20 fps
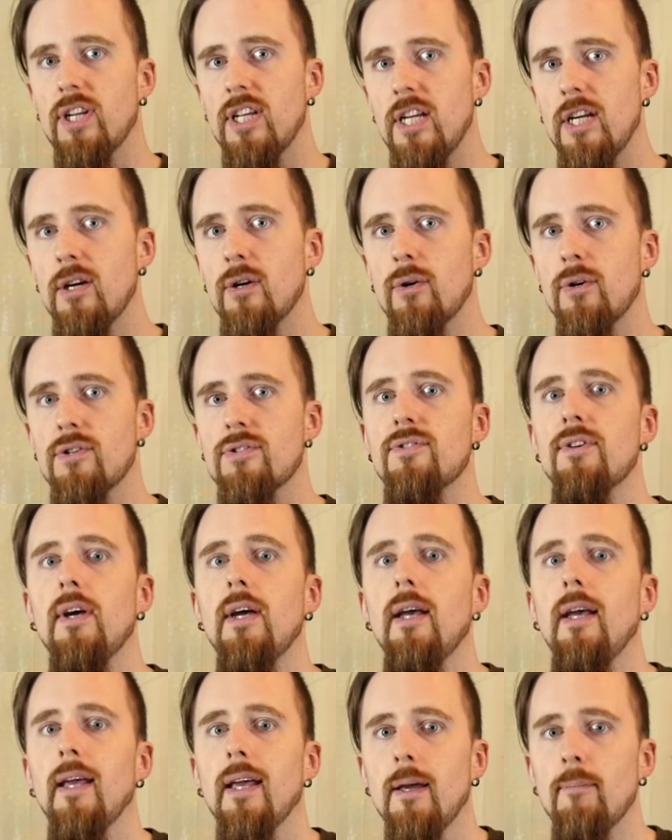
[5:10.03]
years
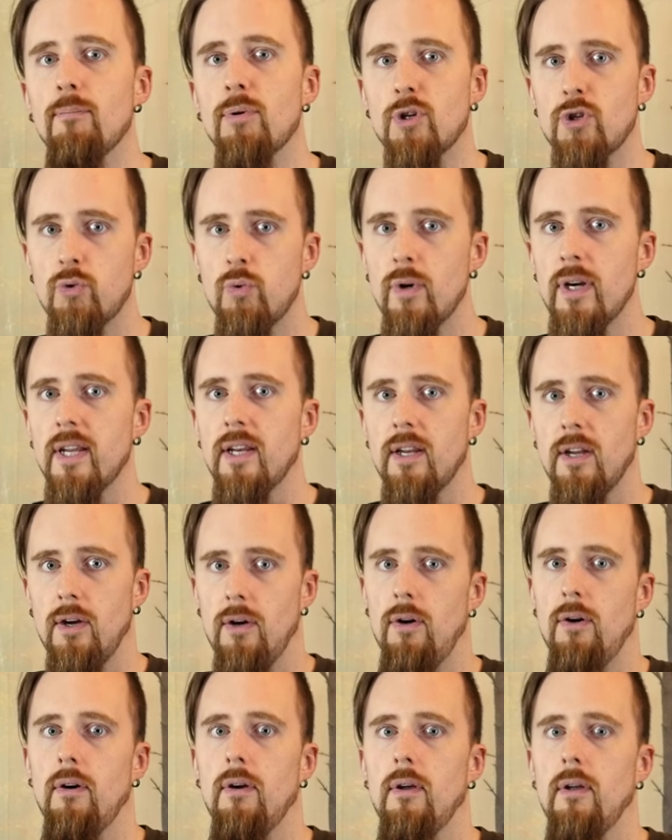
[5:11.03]
in between
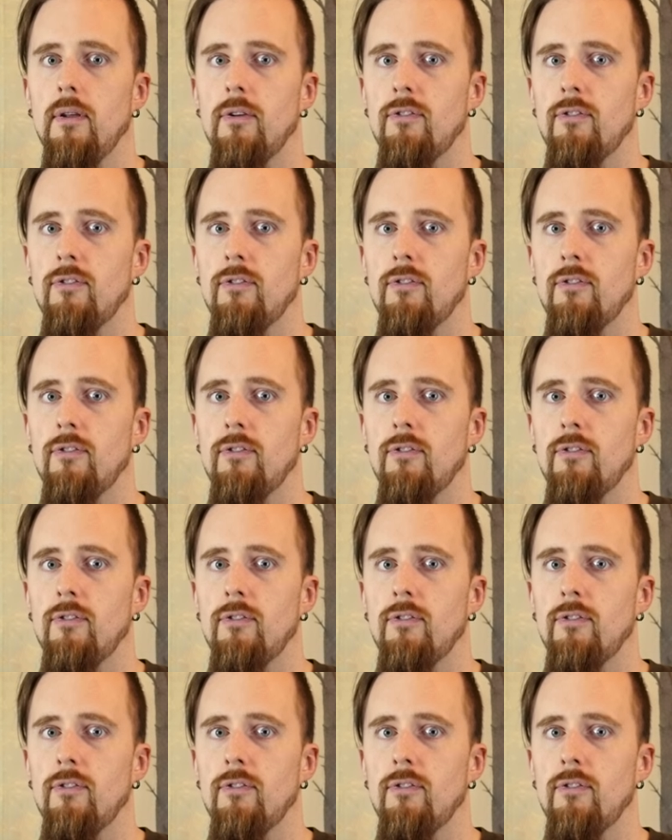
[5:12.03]
here.